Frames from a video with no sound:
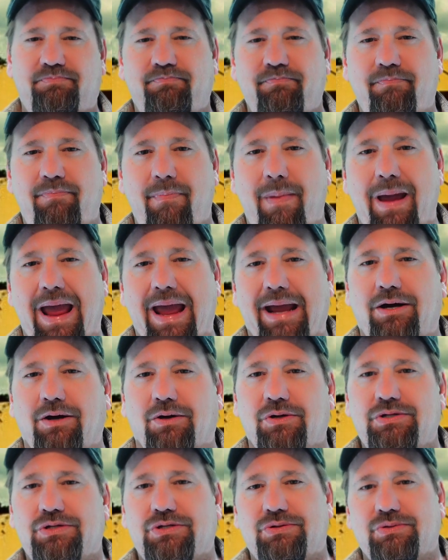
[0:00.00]

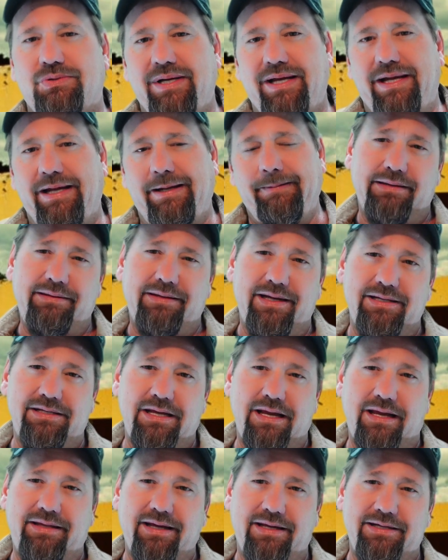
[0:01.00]
mango tree. And
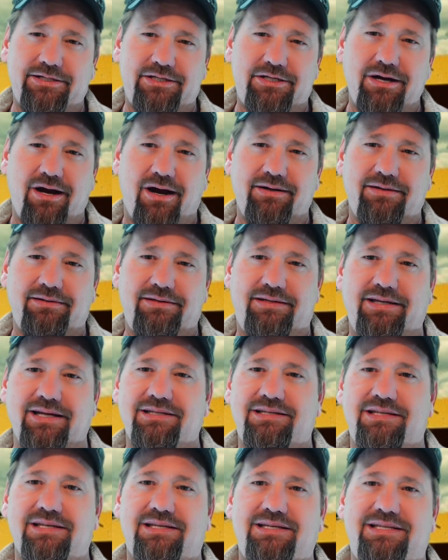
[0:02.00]
they start
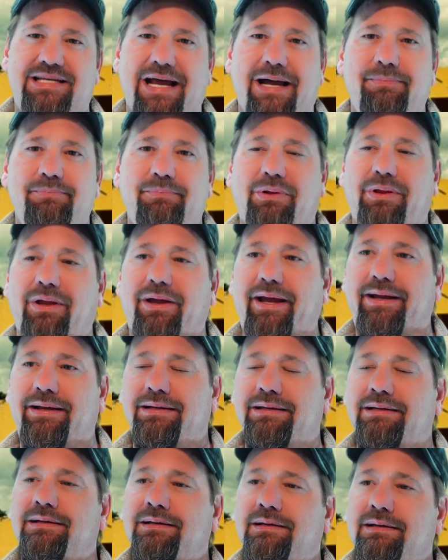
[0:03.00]
disassembling
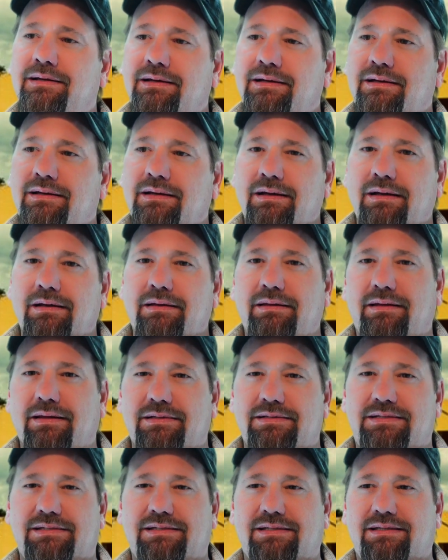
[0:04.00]

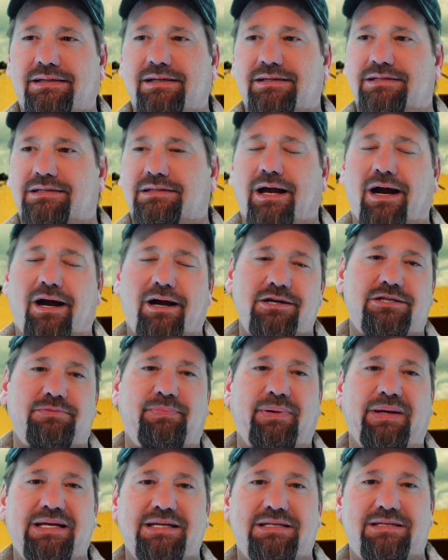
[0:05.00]
this large
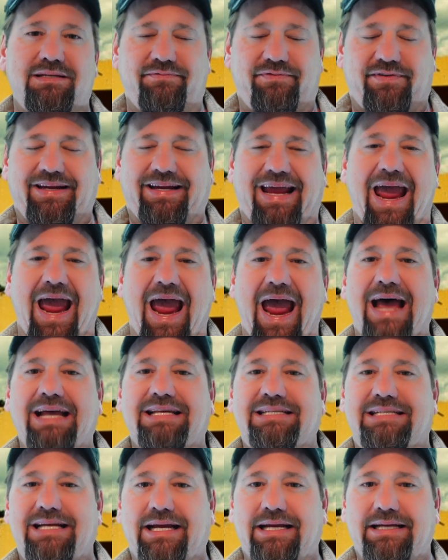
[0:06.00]
piece of
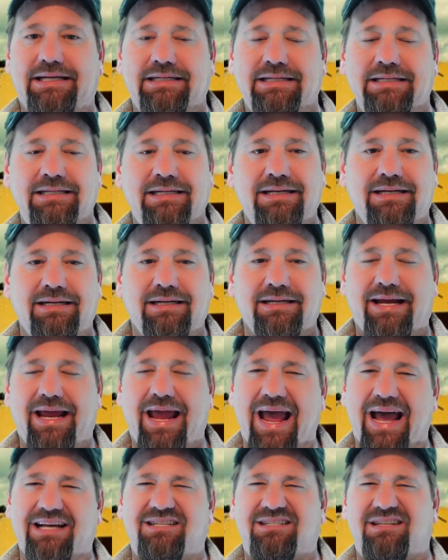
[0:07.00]
casting,
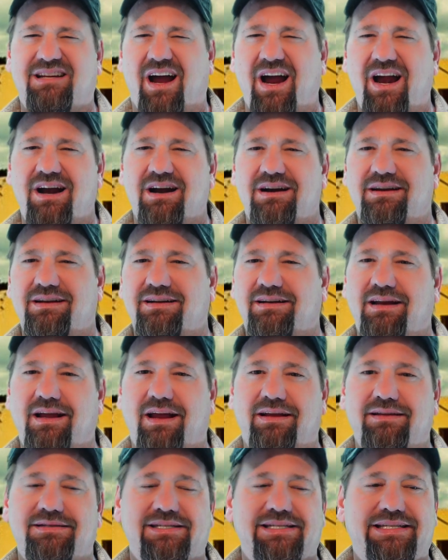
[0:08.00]
cast iron
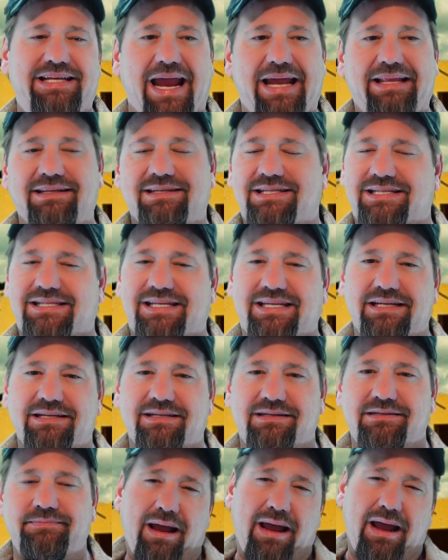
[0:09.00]
and stainless
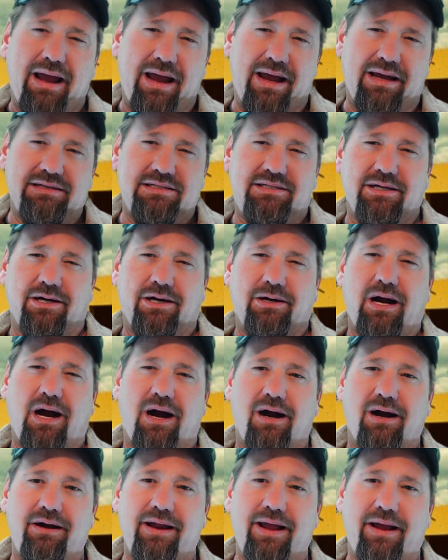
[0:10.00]
steel. As they're
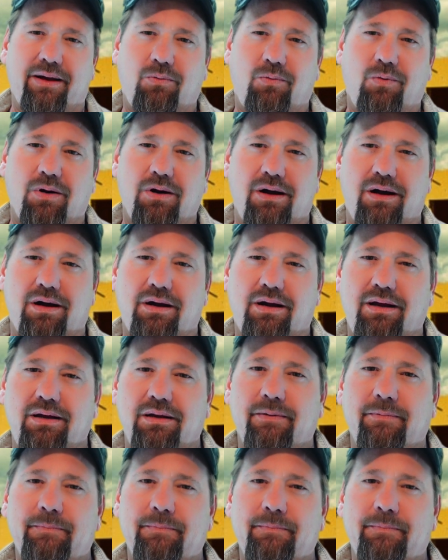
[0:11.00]
hard at work,